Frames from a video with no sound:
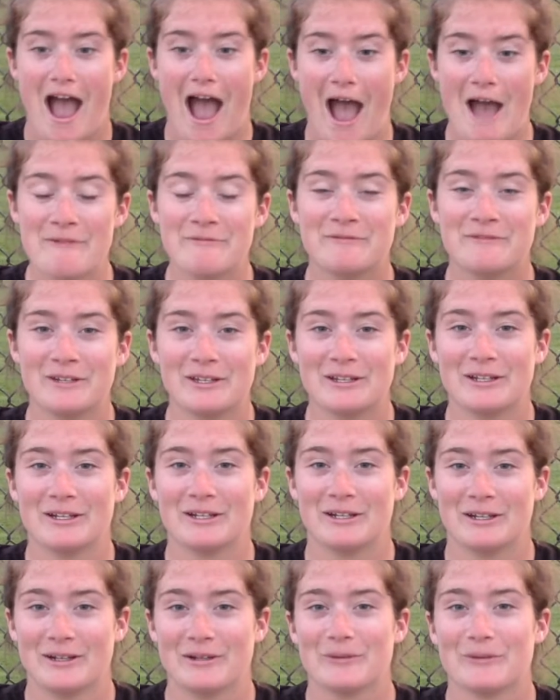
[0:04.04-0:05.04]
I'm
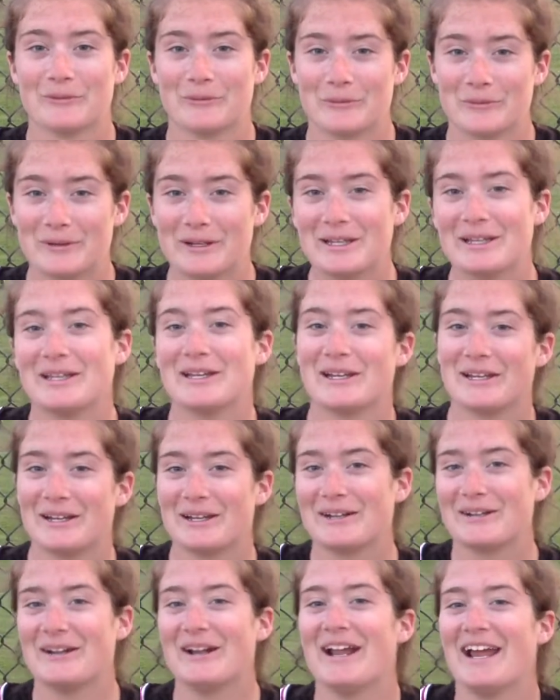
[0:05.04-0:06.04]
feeling really
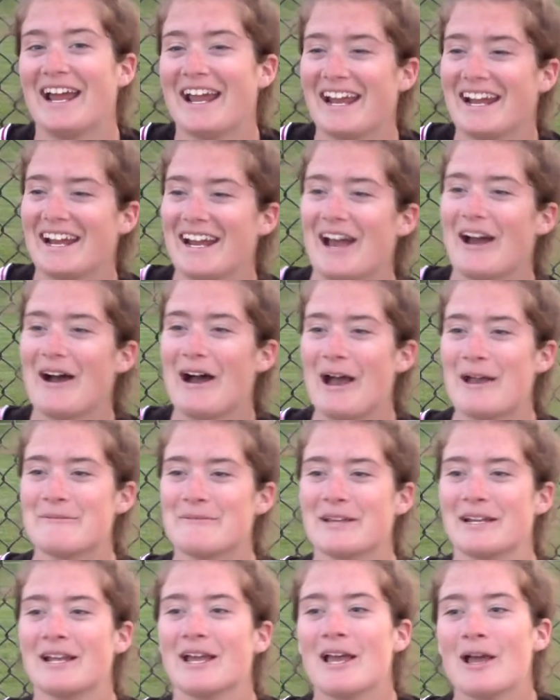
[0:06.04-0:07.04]
good right now. I
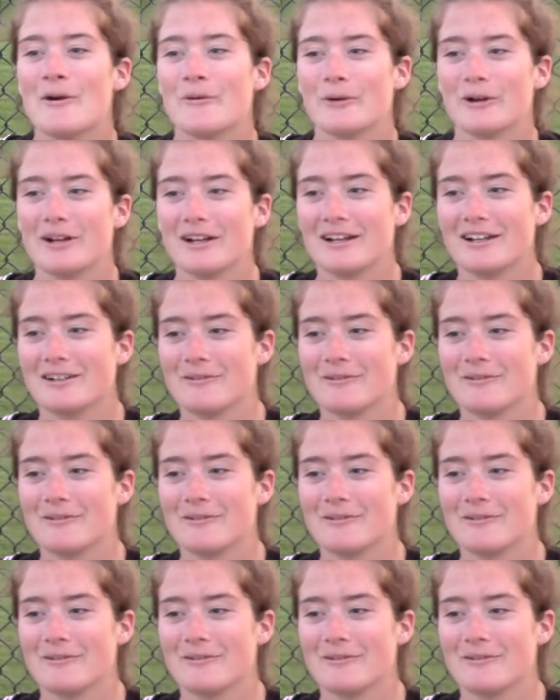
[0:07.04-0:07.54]
mean, we're